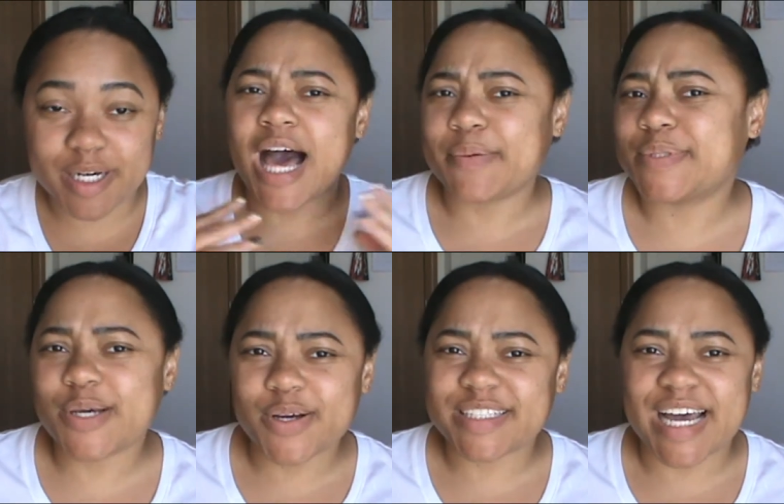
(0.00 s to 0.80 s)
I'm so
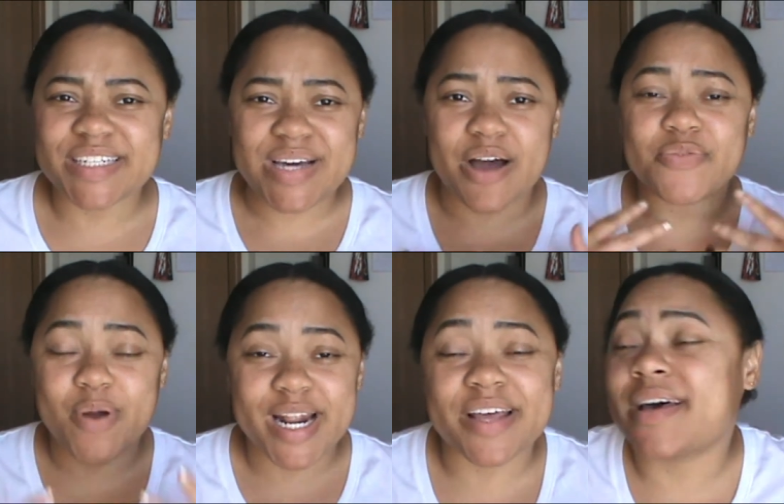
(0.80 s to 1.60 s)
excited to have
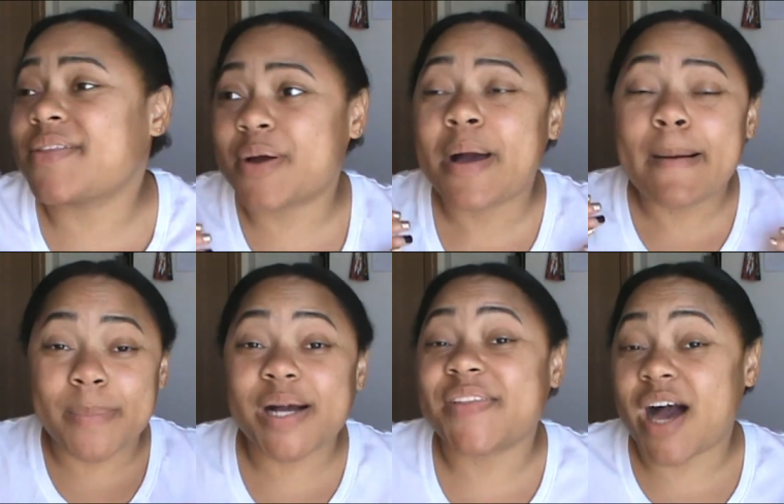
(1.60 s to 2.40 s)
read another
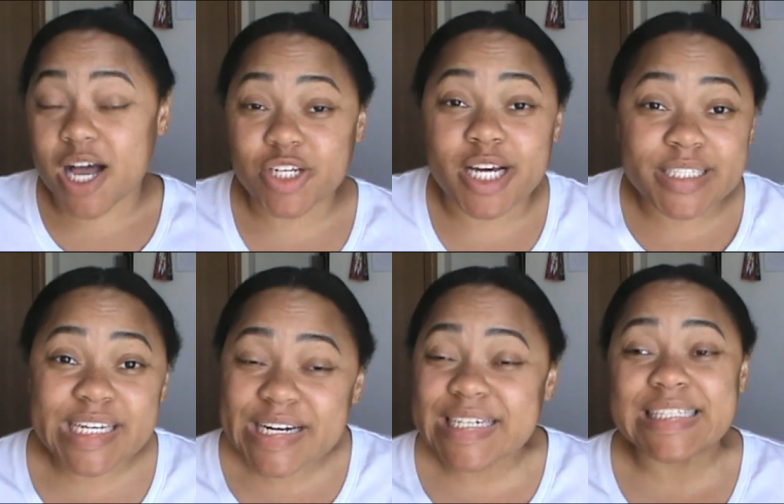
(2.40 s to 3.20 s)
book in the Hot Jocks
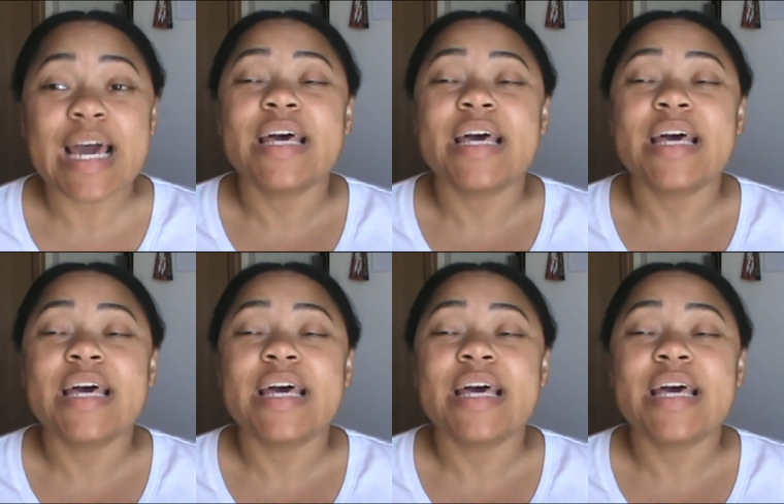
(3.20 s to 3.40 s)
series.